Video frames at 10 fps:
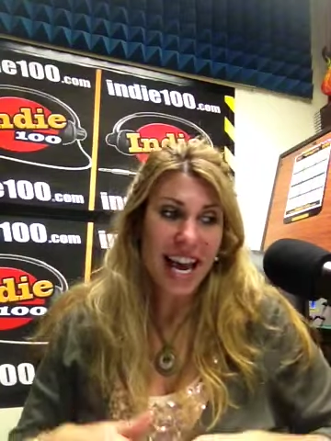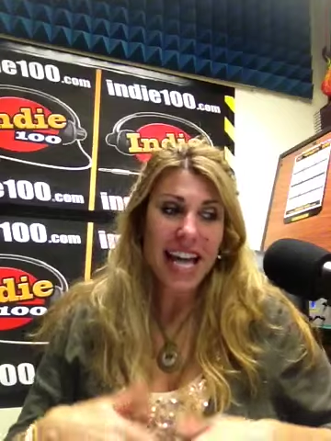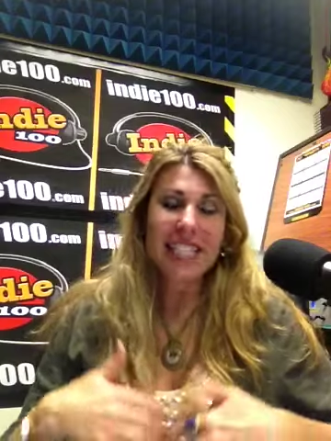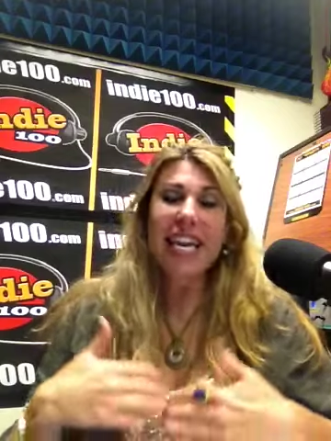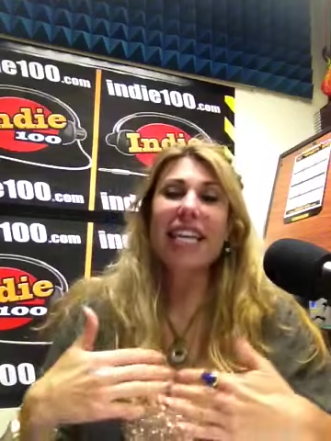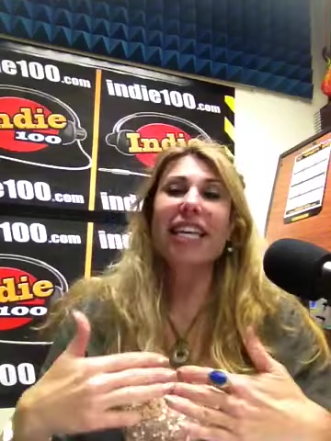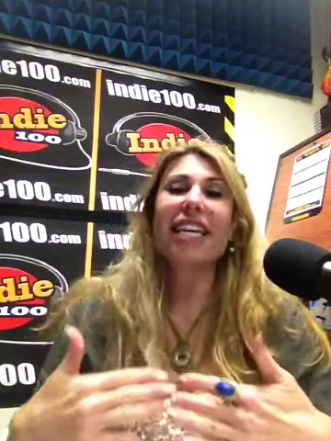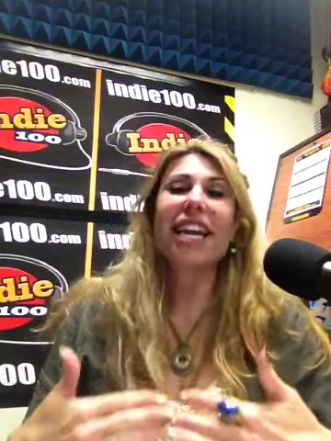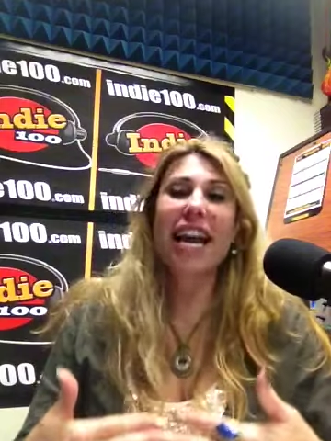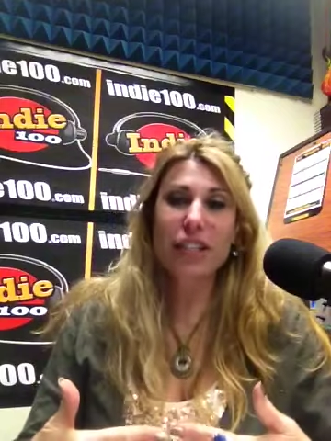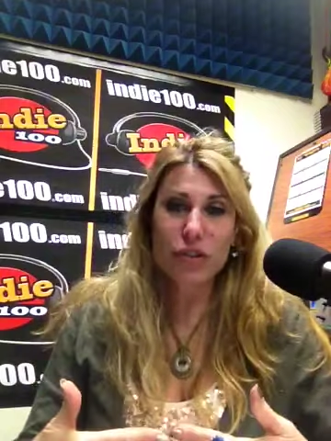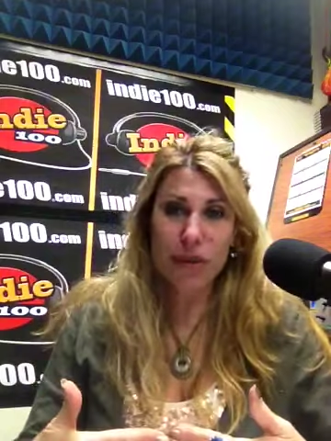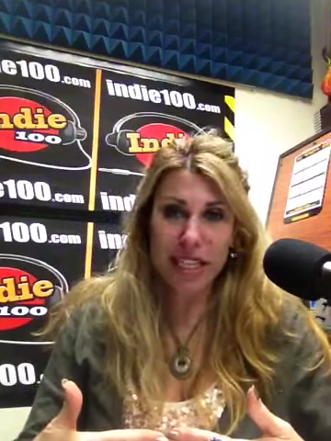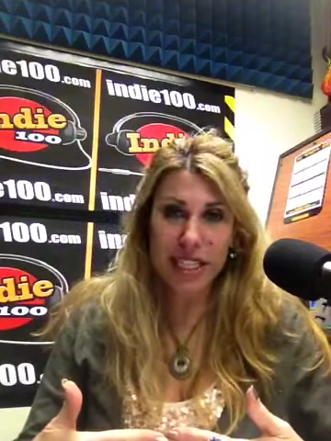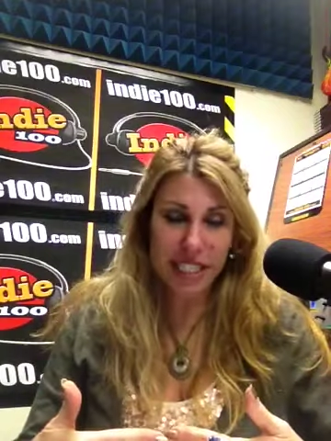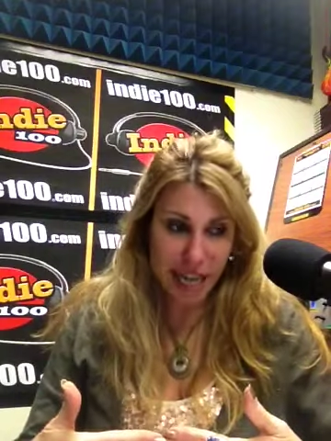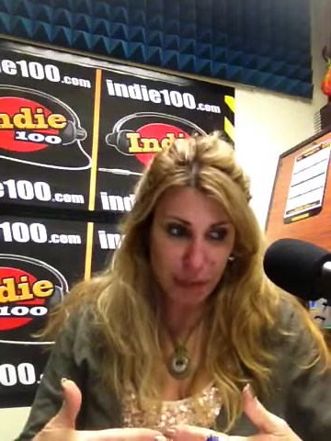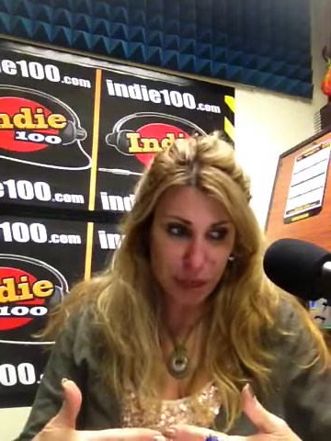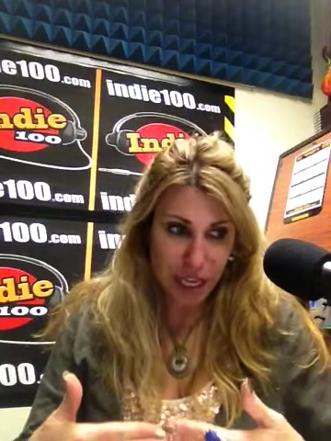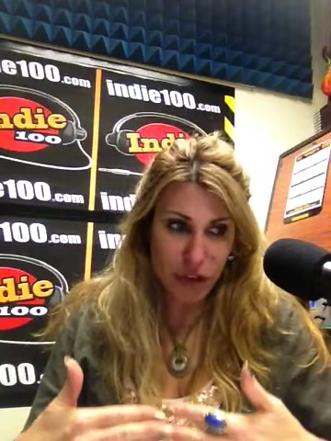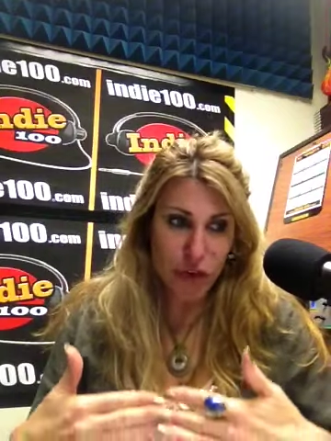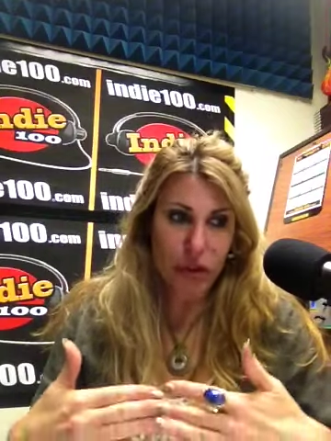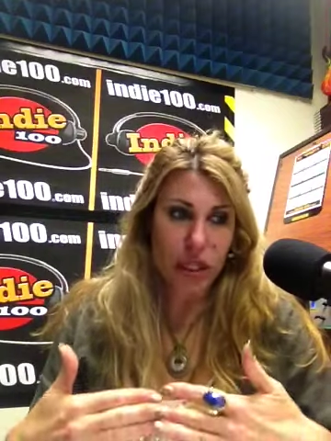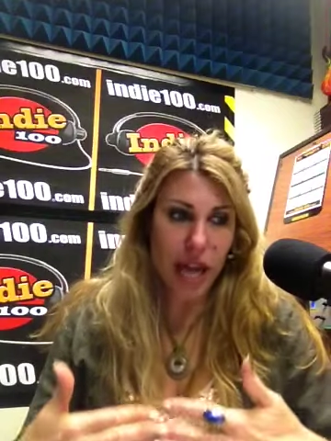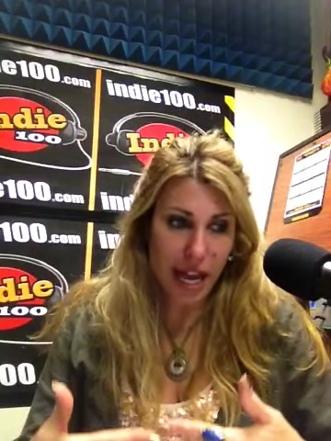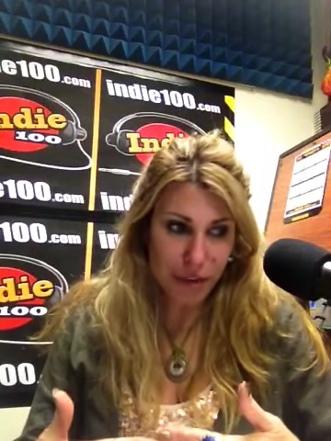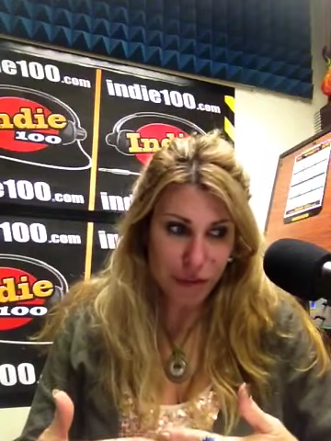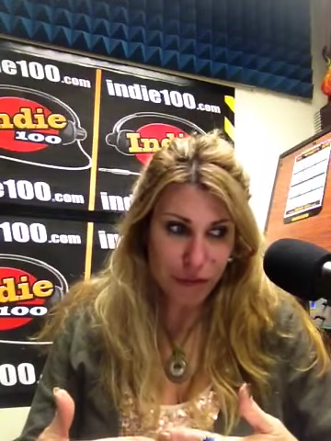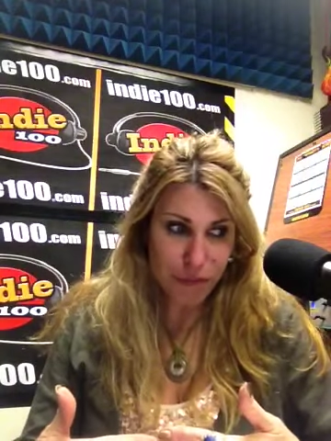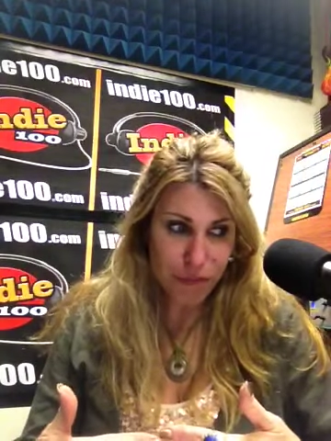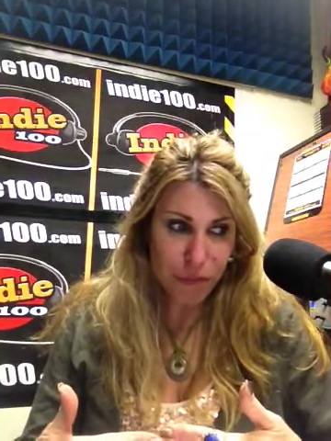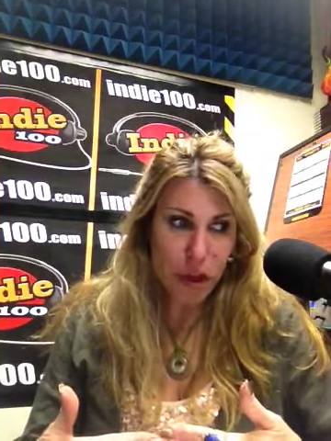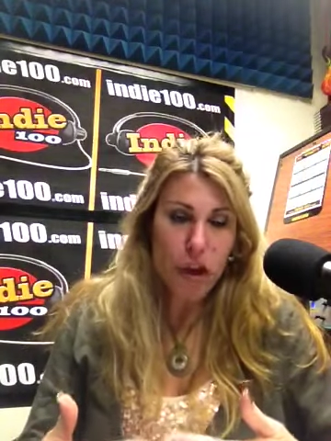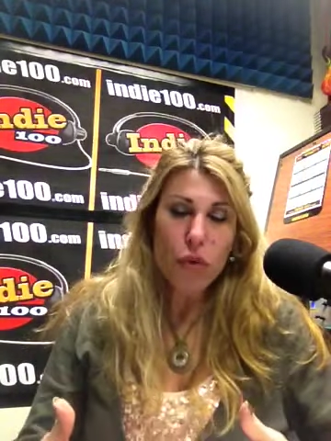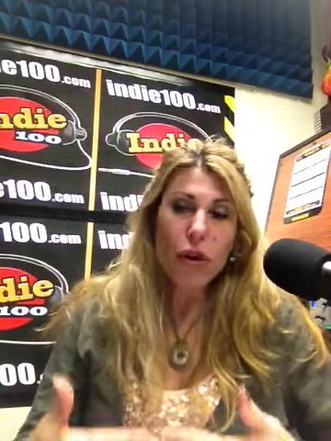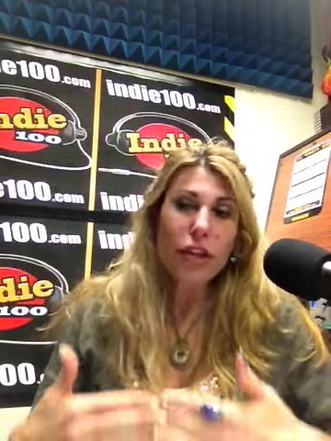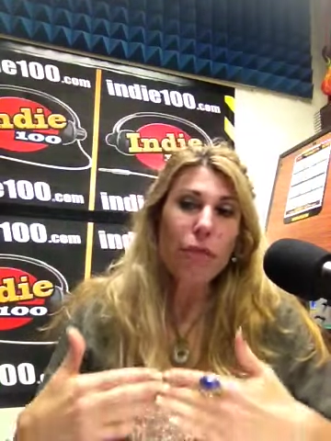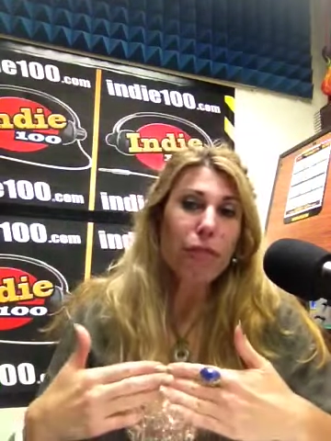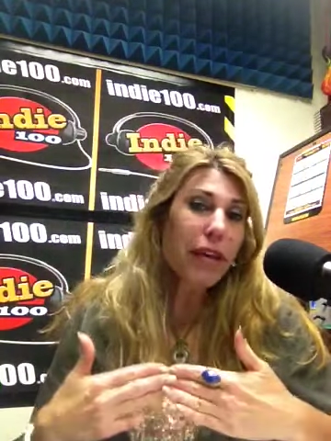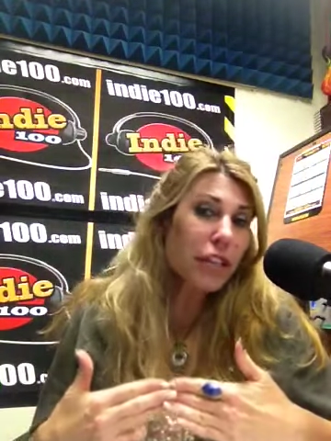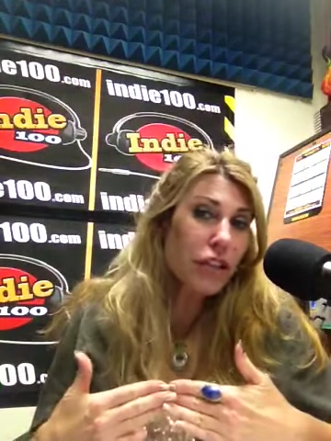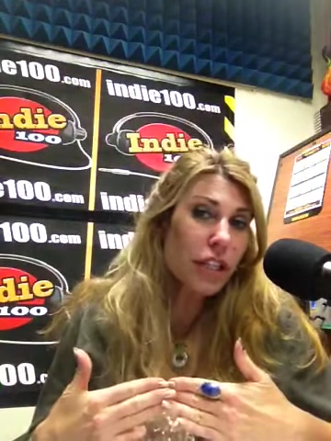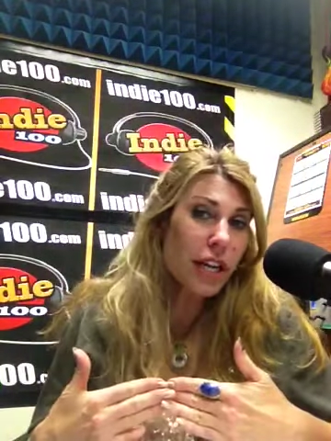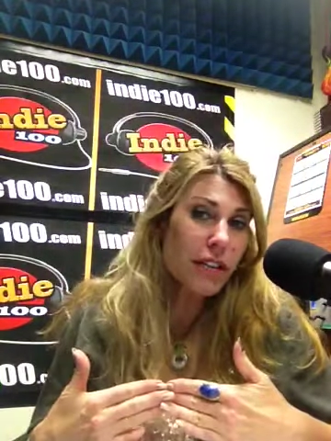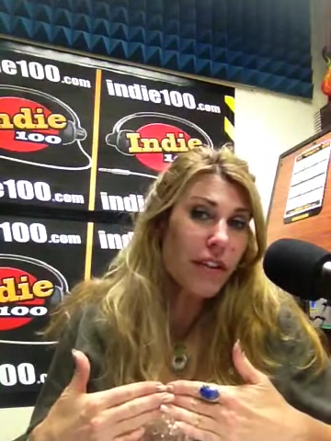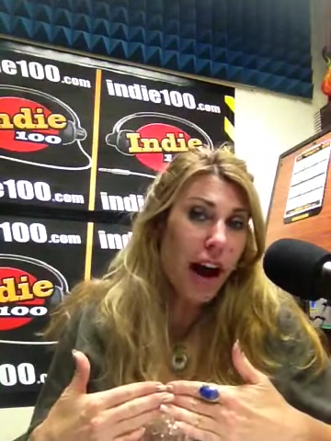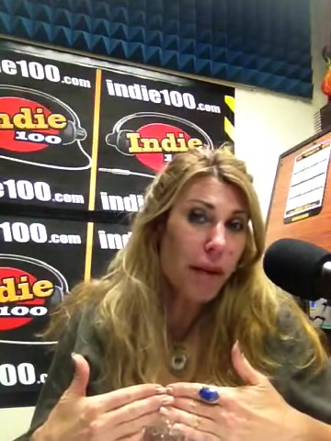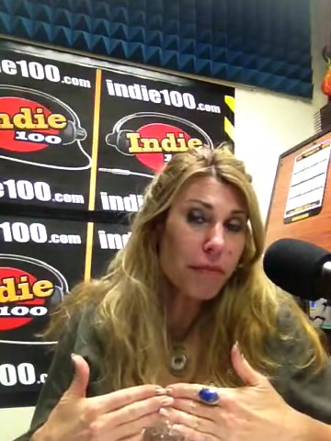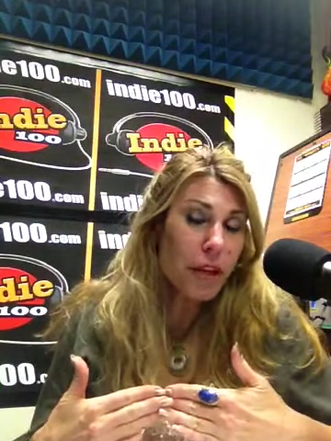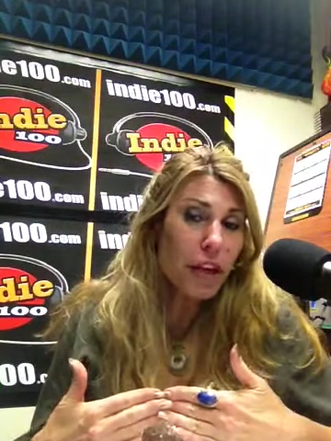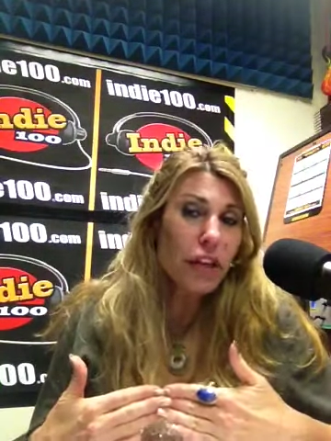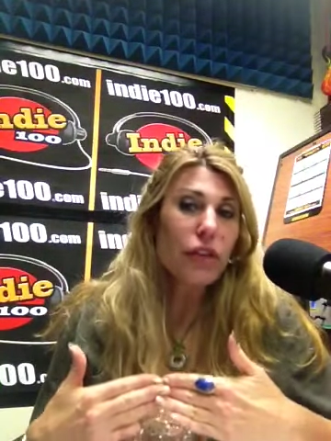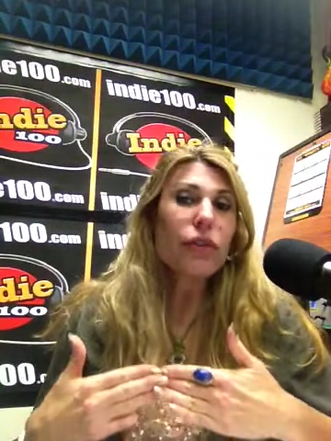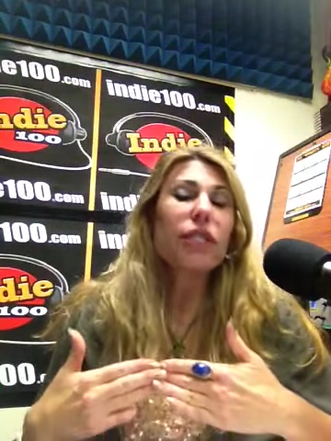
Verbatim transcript: and take the next right step in your life. When you beat yourself up, you